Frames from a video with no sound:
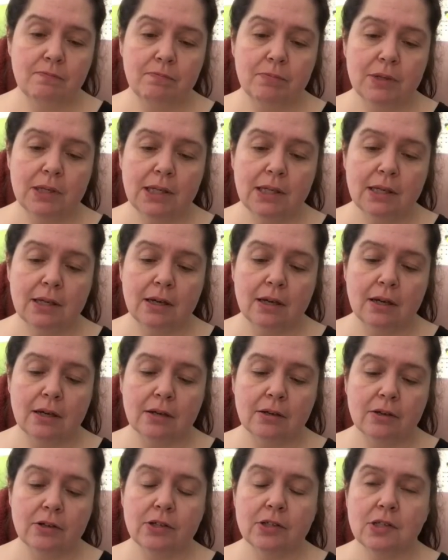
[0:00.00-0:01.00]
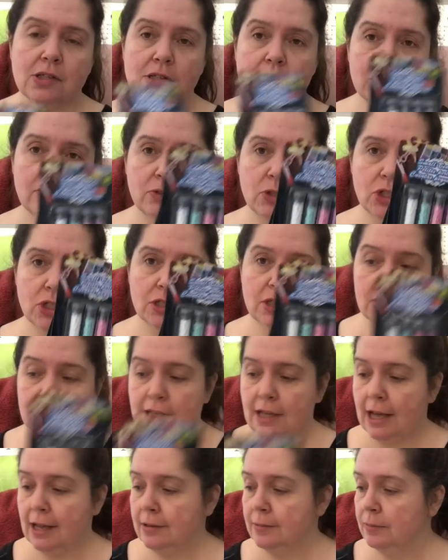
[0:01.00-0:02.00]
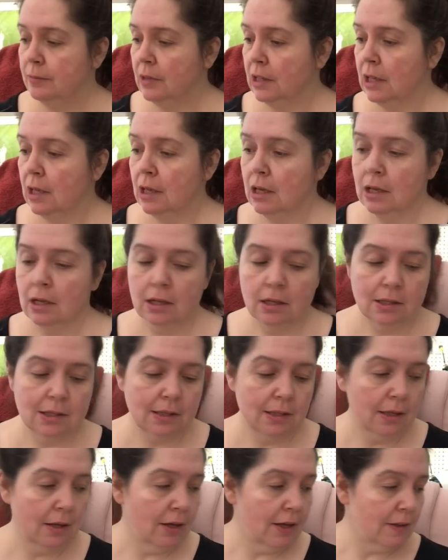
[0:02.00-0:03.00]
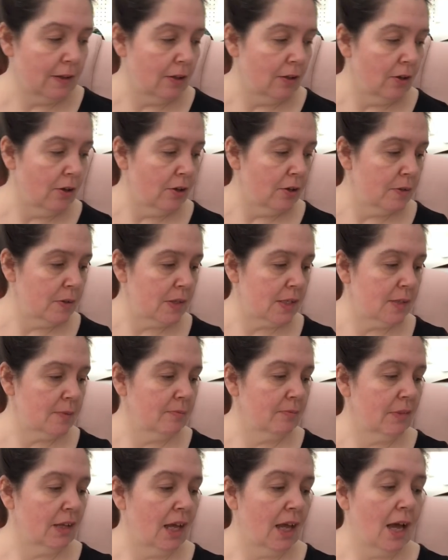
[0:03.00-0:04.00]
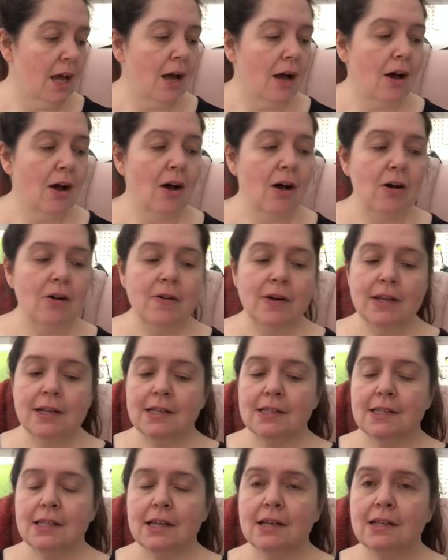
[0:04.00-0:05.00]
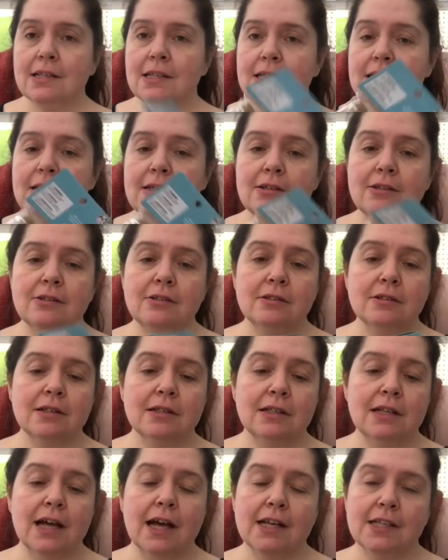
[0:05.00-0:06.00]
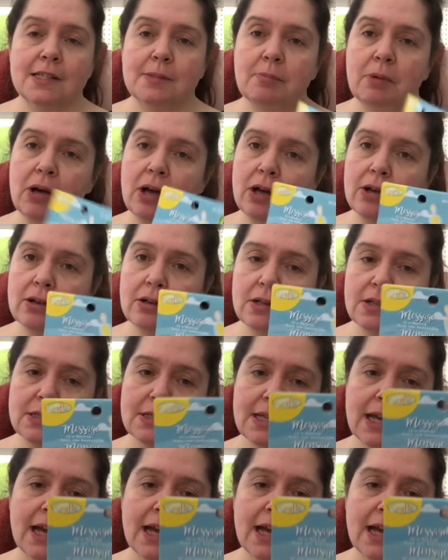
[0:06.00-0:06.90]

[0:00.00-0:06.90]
be a good solution to that. I got those. Oh, and I saw these little glass bottles.